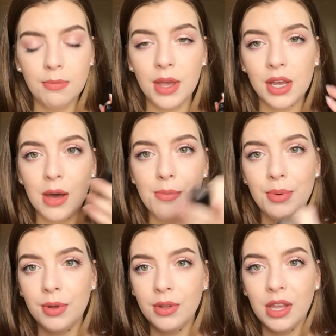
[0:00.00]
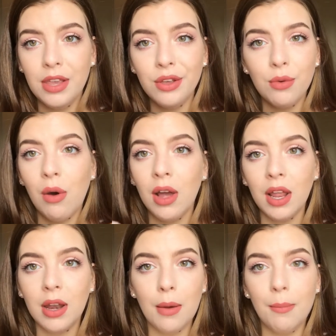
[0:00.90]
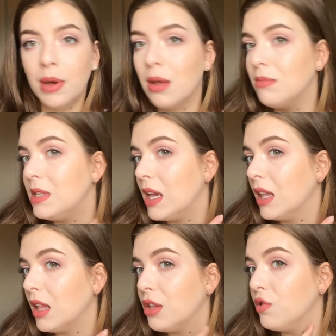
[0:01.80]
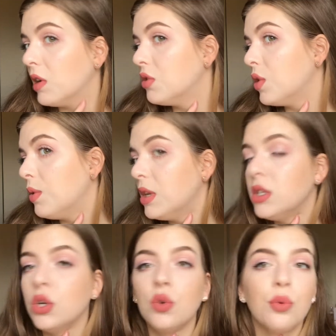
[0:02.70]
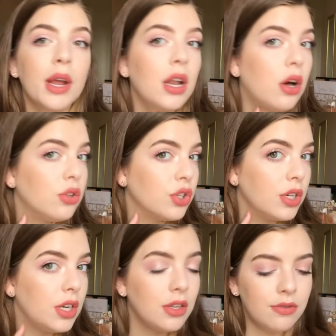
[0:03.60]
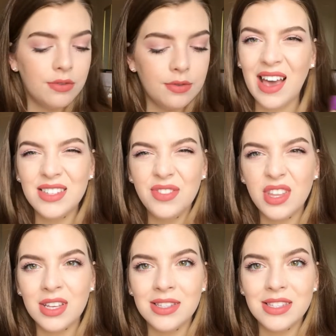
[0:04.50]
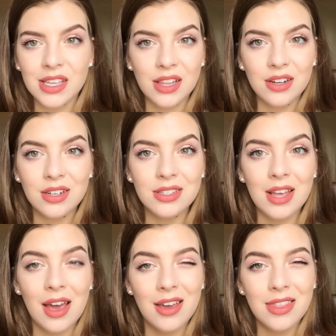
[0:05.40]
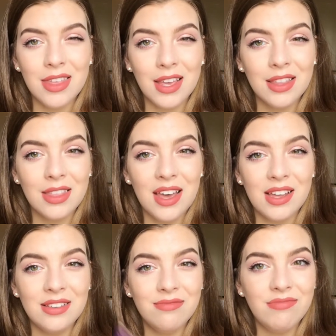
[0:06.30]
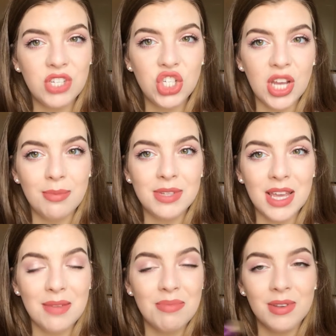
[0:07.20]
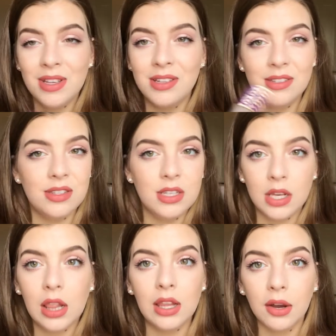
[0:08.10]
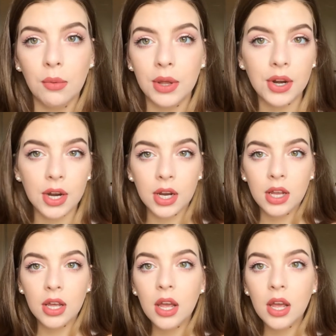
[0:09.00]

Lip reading: Pick up either one, but I'm saying that the drugstore one is a great alternative. As for the concealers, I think that Shape Tape is the clear winner.